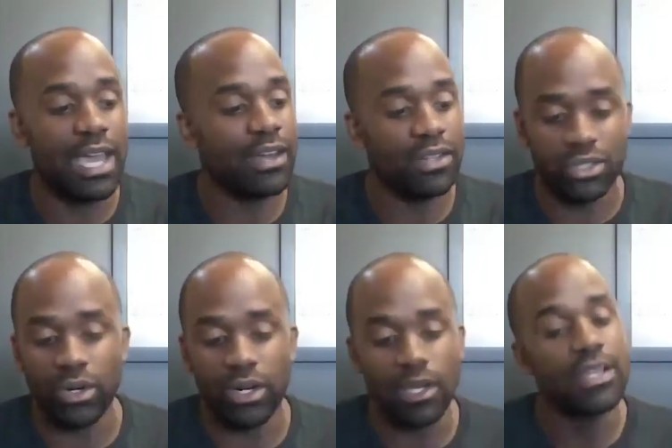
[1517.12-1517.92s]
how to
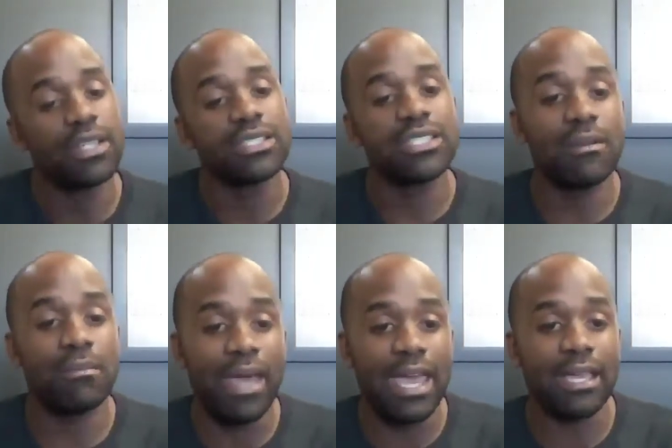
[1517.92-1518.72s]
sort of step
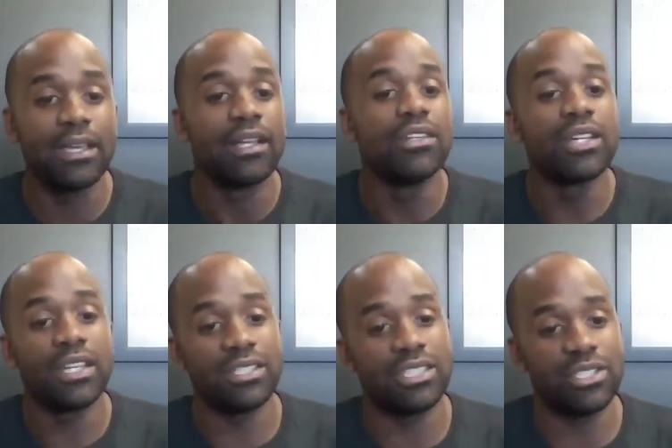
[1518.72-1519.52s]
back, look
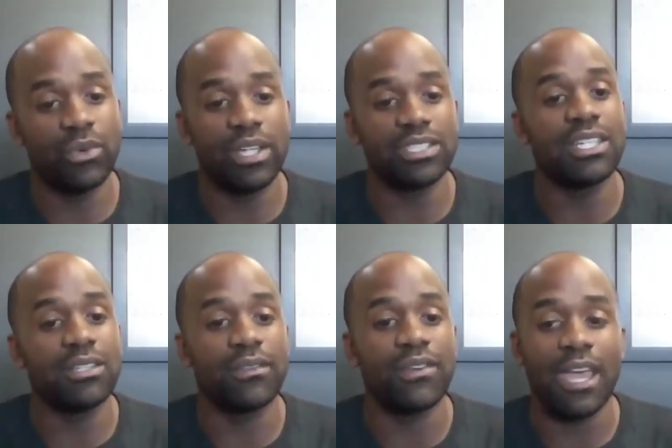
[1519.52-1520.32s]
at the situation,
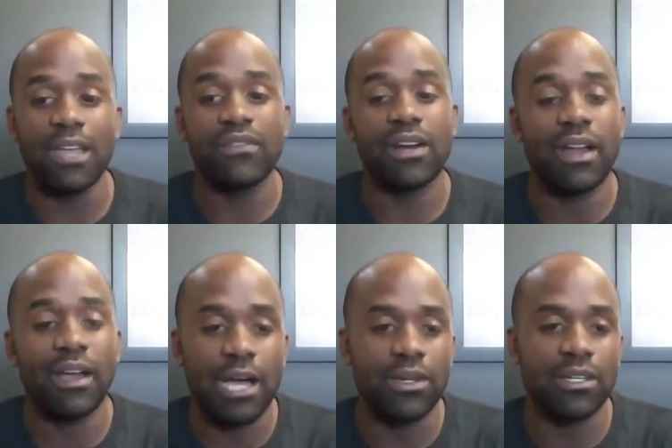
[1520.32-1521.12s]
either A, figure
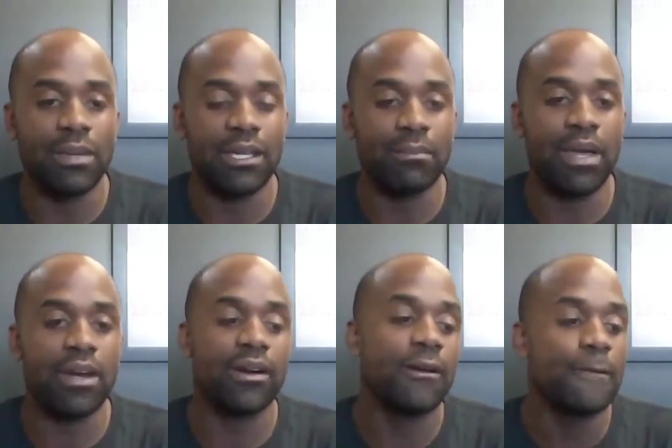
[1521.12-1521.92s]
out how we can make it
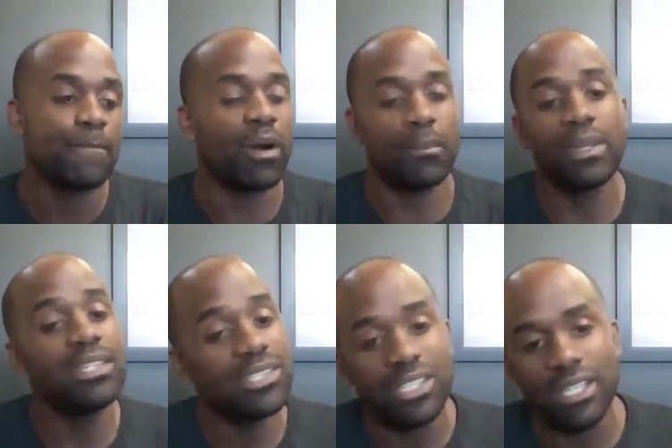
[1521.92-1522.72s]
better, or B,
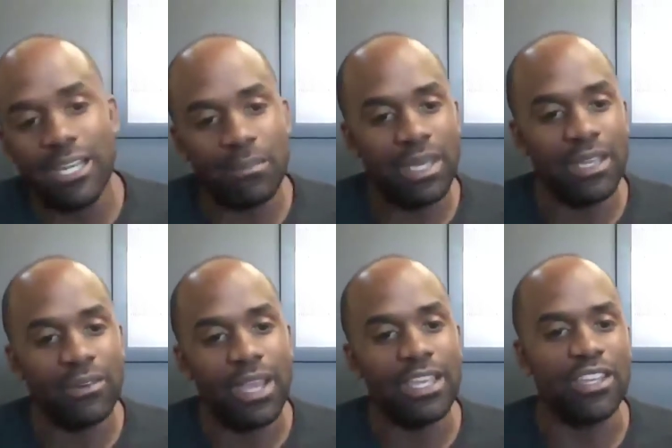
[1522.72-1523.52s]
just let it be,
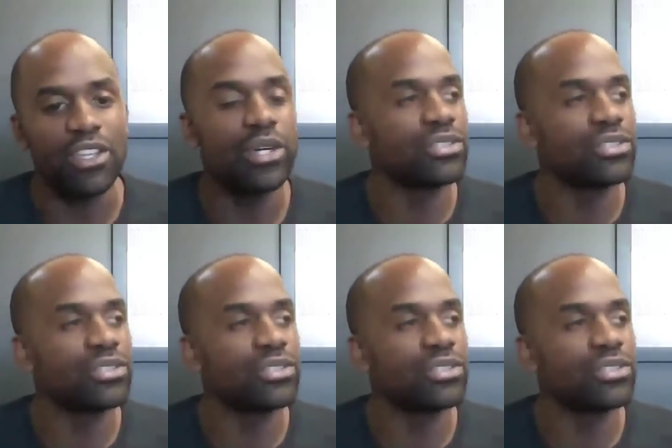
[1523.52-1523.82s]
right? You don't